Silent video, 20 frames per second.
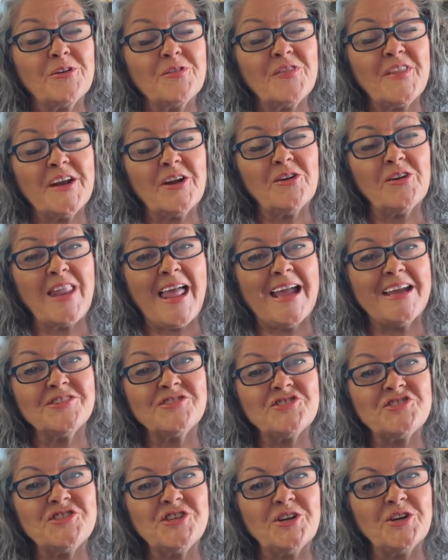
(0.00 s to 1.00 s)
there
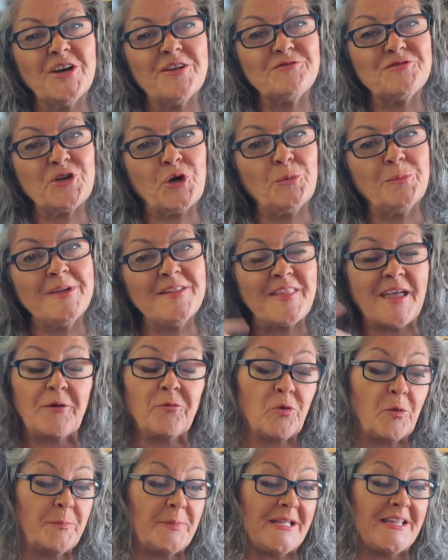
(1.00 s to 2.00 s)
last year have told me they
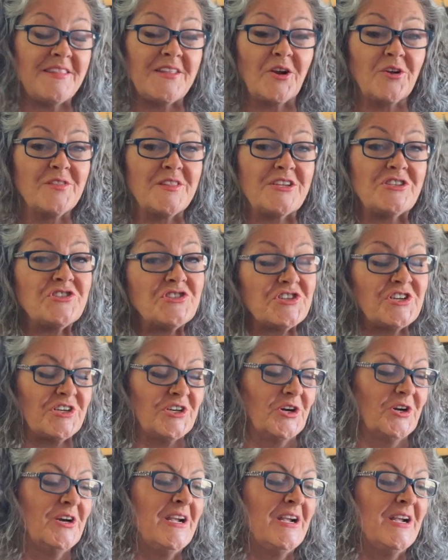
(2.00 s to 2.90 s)
will be there this year.